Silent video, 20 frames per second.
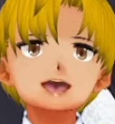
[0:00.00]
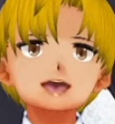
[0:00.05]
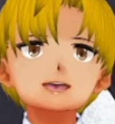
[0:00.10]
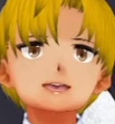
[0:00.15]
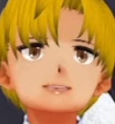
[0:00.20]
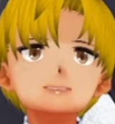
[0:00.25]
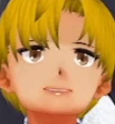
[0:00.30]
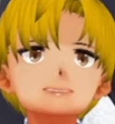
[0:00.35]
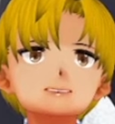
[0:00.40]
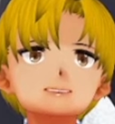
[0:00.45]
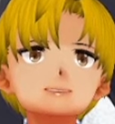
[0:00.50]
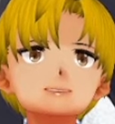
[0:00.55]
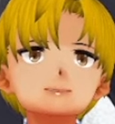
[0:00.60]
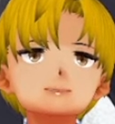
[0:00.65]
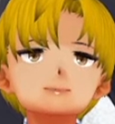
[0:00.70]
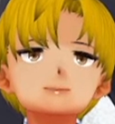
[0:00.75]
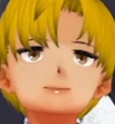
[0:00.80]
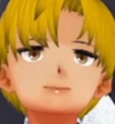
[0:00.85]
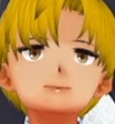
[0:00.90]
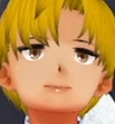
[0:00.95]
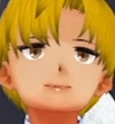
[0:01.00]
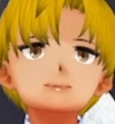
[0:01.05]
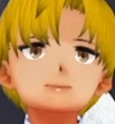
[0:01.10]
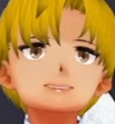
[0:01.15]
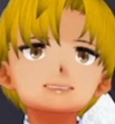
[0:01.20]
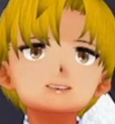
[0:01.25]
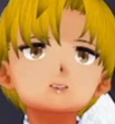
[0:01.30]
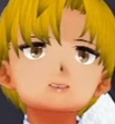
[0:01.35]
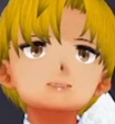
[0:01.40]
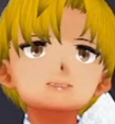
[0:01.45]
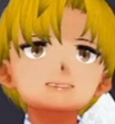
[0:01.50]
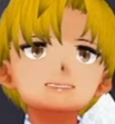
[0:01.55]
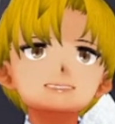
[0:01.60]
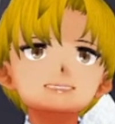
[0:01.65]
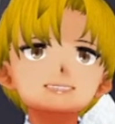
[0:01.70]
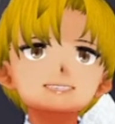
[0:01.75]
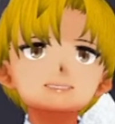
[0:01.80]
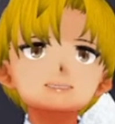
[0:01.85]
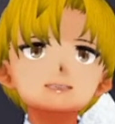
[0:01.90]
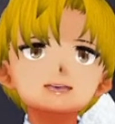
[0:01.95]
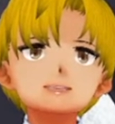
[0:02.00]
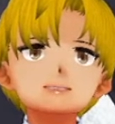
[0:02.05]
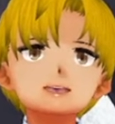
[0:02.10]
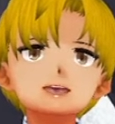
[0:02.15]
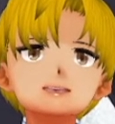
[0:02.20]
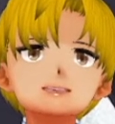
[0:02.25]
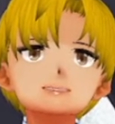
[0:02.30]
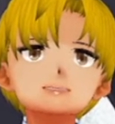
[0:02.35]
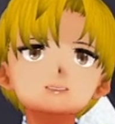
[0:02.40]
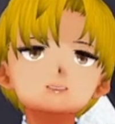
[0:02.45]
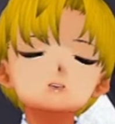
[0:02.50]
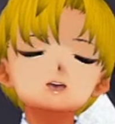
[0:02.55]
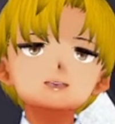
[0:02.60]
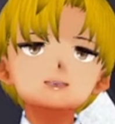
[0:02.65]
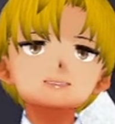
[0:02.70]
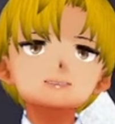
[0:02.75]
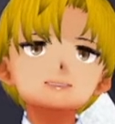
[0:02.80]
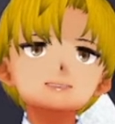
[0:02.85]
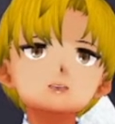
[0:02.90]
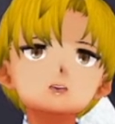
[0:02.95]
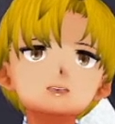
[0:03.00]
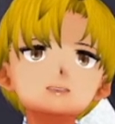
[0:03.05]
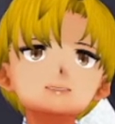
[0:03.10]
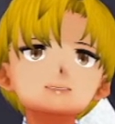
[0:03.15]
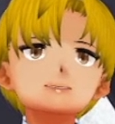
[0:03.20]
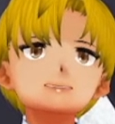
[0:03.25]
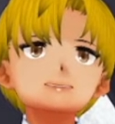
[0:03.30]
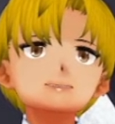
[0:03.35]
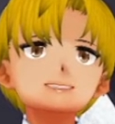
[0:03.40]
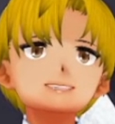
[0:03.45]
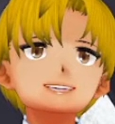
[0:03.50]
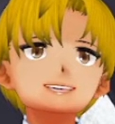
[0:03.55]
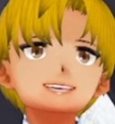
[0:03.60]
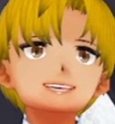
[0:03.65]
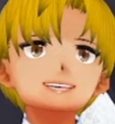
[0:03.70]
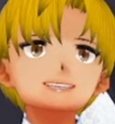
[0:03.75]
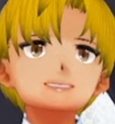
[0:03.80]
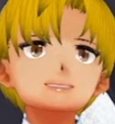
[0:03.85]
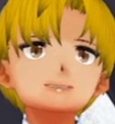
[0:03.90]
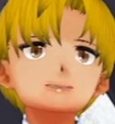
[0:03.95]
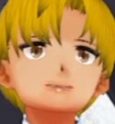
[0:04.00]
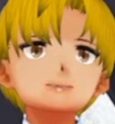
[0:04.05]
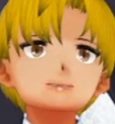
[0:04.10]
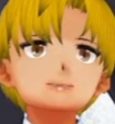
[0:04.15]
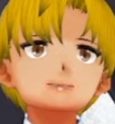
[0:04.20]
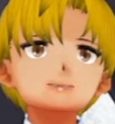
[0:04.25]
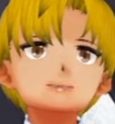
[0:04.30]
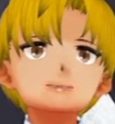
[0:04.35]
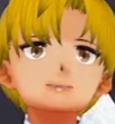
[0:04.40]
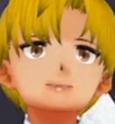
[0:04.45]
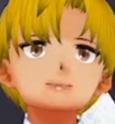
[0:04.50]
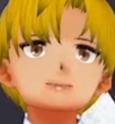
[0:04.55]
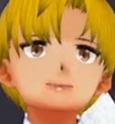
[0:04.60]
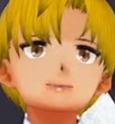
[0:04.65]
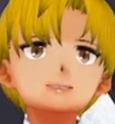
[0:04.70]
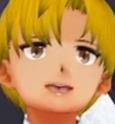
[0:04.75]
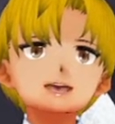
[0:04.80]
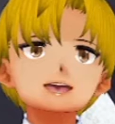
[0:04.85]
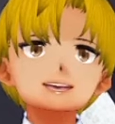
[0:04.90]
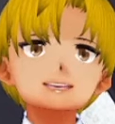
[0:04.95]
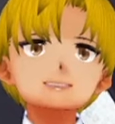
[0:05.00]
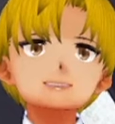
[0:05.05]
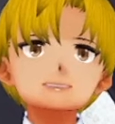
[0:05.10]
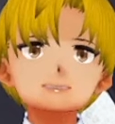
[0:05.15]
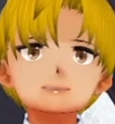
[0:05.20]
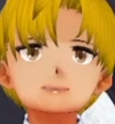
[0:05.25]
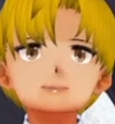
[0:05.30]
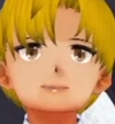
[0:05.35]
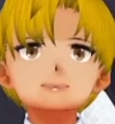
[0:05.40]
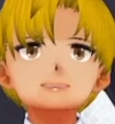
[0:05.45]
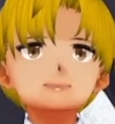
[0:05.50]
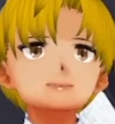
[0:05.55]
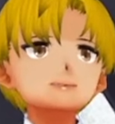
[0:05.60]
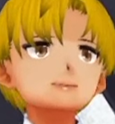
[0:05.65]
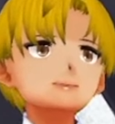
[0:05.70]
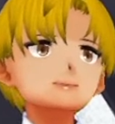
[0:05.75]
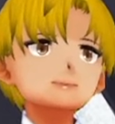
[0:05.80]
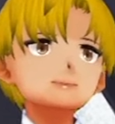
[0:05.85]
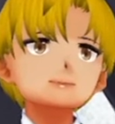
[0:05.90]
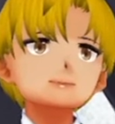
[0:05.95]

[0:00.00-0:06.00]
here. Sayori, I thought you didn't want to come over today. Oh wait, we can skip this.